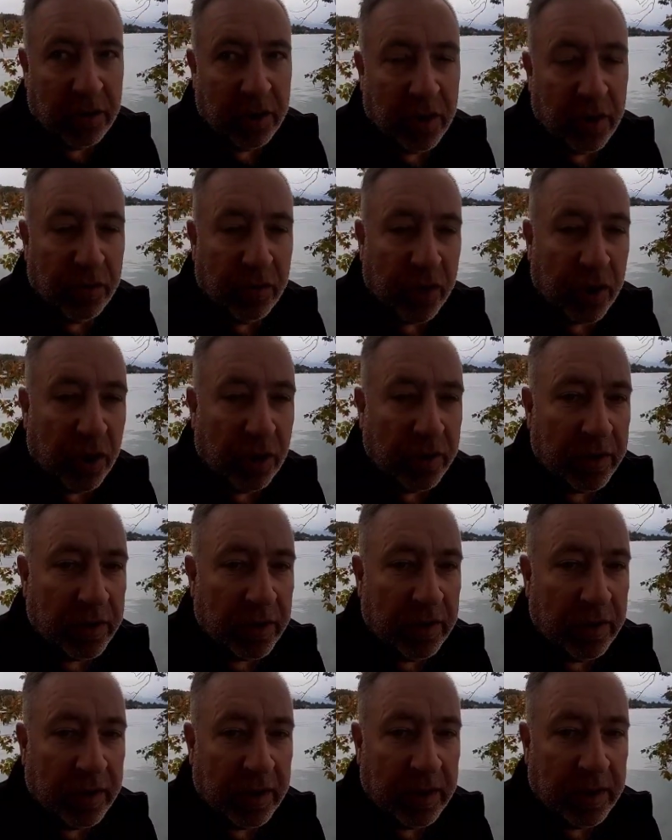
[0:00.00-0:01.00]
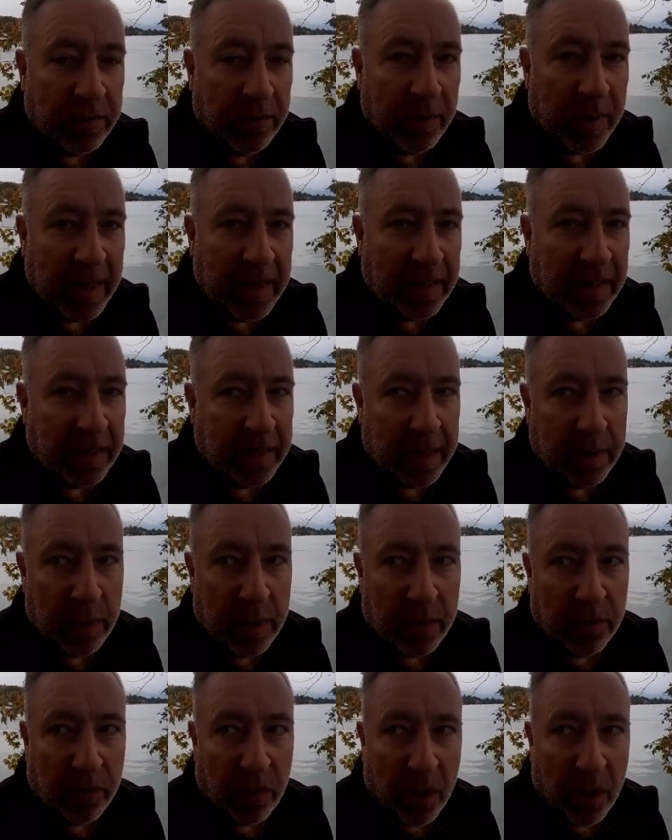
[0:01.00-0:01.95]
to do reconnaissances of places they want to